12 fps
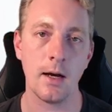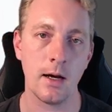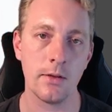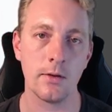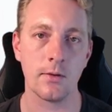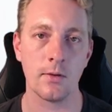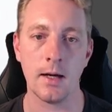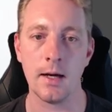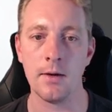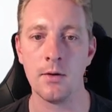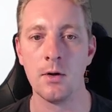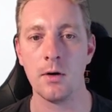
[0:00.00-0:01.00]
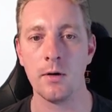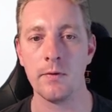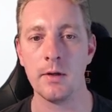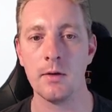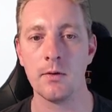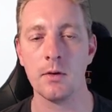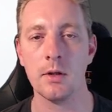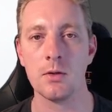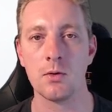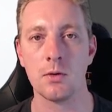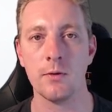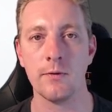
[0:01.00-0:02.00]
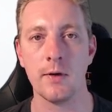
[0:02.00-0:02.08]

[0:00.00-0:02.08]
other side of the cylindrical